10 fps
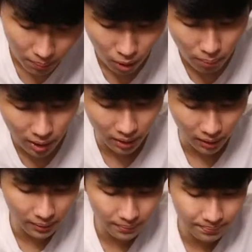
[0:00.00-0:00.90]

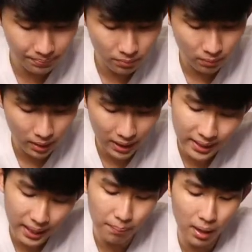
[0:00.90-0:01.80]
Mobile.
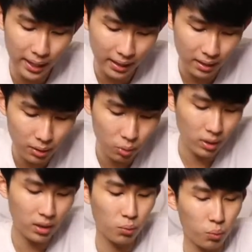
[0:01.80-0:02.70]
In-game mic.
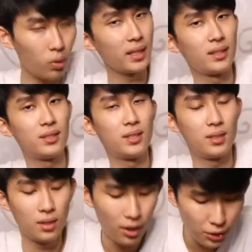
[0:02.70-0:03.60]
With what
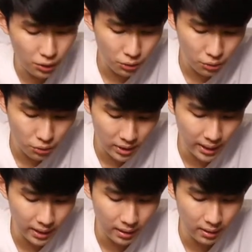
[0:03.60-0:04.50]
are you
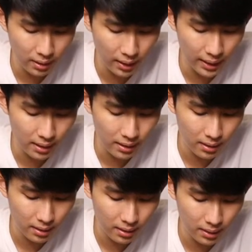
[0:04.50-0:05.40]
using, like,
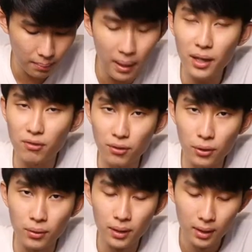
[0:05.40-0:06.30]
the microphone?